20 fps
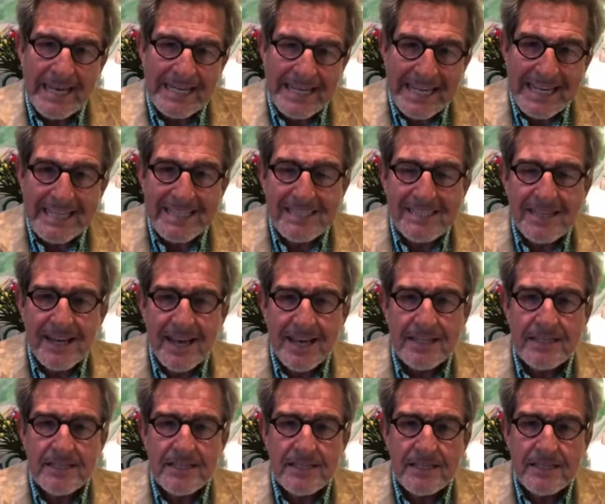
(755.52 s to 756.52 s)
and
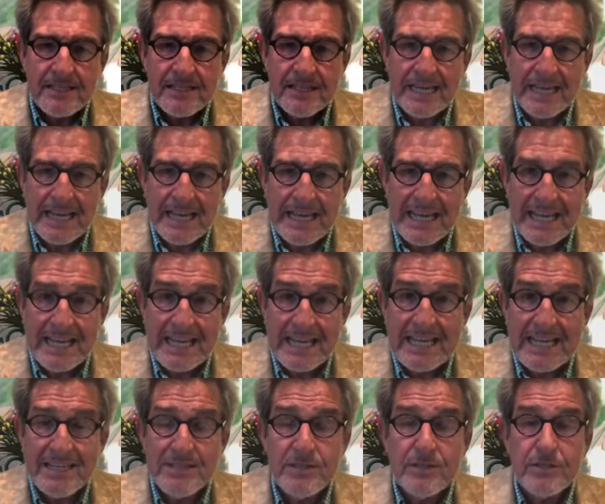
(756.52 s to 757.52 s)
insights
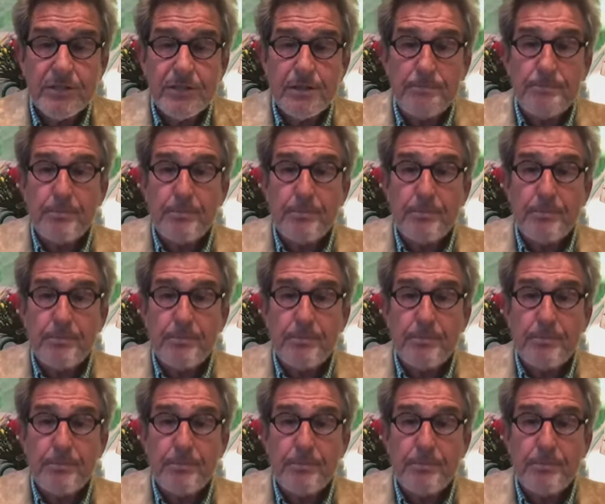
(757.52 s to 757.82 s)
into